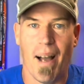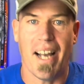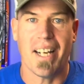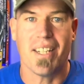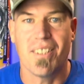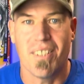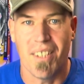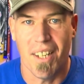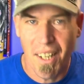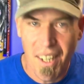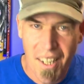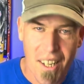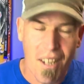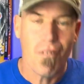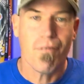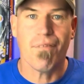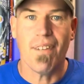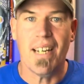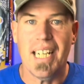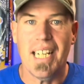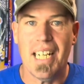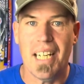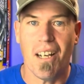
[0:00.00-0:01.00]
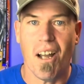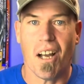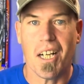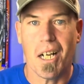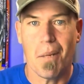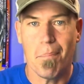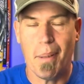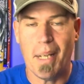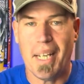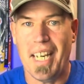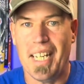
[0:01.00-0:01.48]
to feeling like a
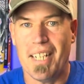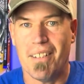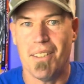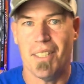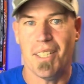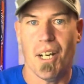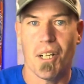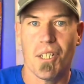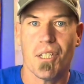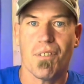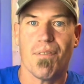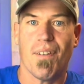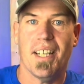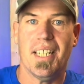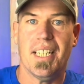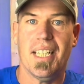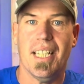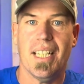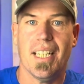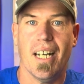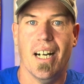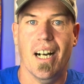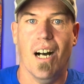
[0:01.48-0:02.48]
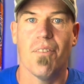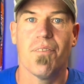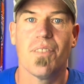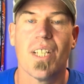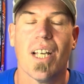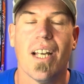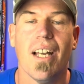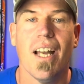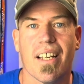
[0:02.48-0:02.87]
beginner at those fakie carves.